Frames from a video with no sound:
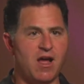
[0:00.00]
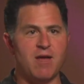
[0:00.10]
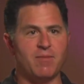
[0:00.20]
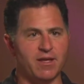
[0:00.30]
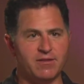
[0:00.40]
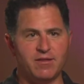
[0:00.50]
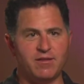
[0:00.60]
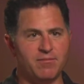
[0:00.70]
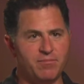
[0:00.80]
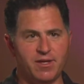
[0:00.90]
the time like
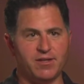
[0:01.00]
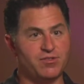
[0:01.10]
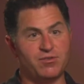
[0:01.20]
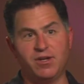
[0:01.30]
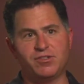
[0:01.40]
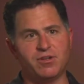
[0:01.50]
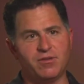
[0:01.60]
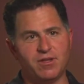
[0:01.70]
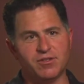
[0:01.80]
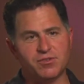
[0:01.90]
the biggest trade
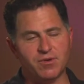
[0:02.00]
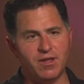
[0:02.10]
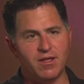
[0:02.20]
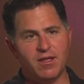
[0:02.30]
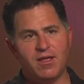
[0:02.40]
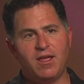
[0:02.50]
show in the industry.